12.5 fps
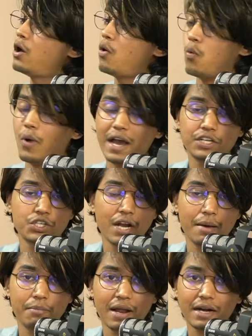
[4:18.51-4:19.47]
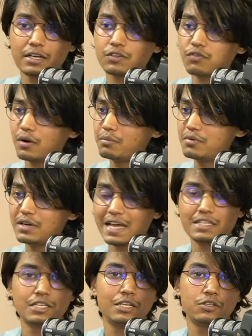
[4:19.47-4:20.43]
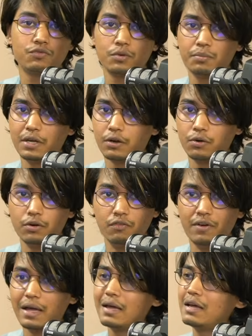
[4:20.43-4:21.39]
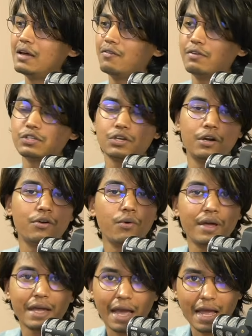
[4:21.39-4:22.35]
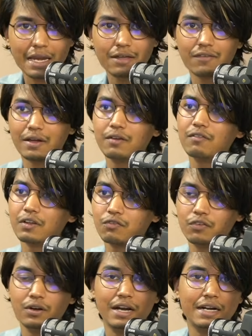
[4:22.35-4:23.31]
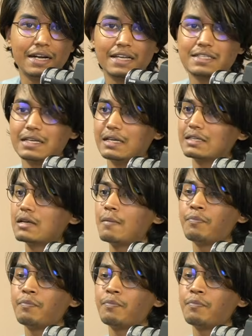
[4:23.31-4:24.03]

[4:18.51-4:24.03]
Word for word: Where should I practice from? Test series would be a good way, which you are doing anyway with full-length test series.